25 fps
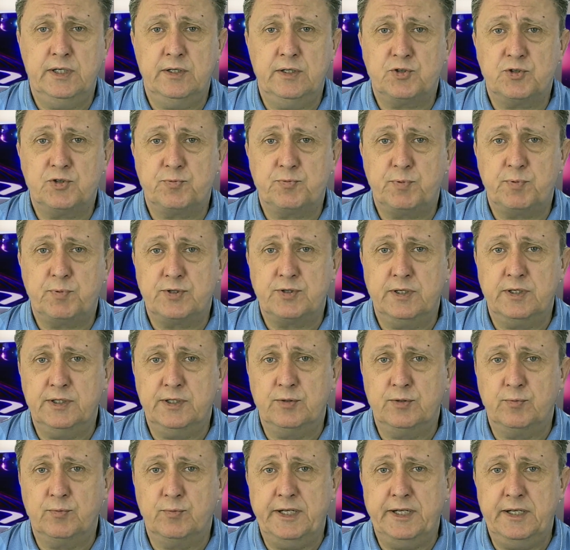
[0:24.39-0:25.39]
especially the
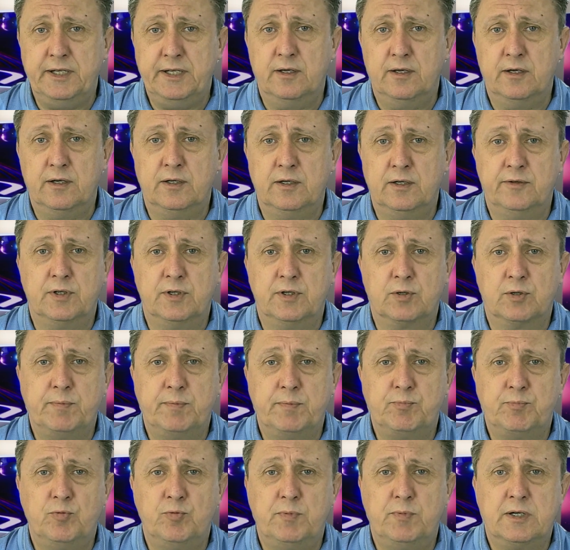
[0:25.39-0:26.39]
way the
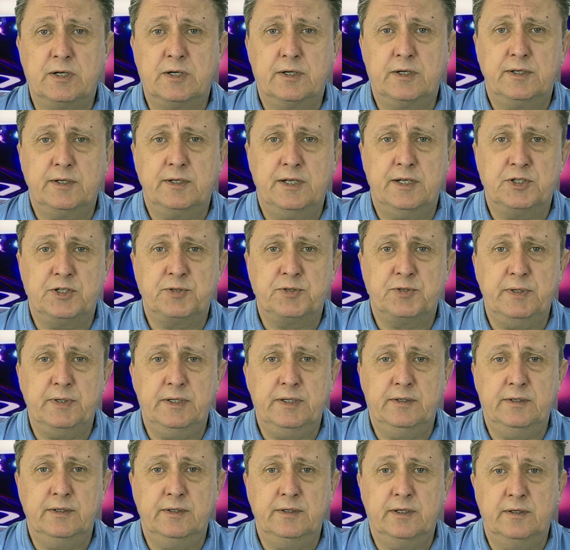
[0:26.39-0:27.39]
crypto market has
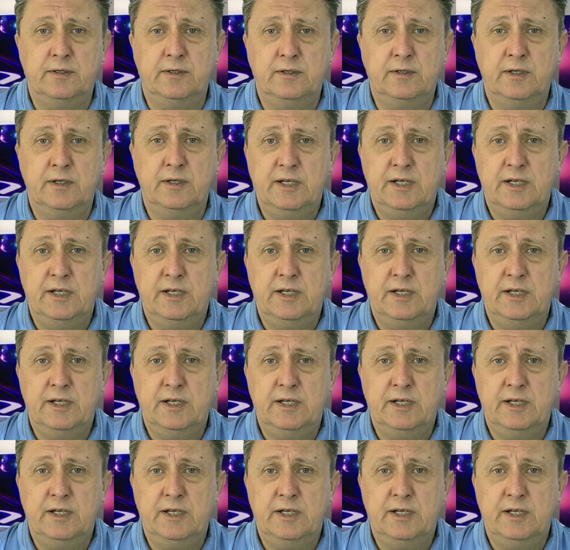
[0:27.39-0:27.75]
been